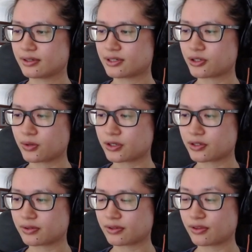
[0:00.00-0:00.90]

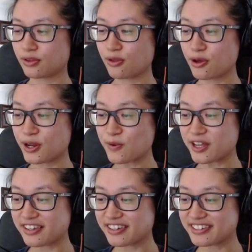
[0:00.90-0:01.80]

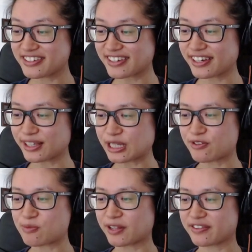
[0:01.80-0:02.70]
231 years,
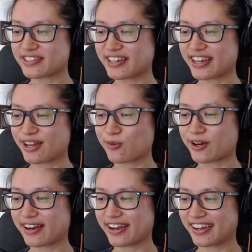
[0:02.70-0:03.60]
11 months, and
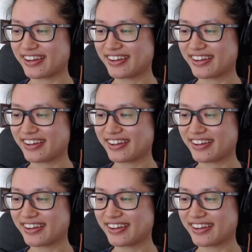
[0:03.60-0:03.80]
one day.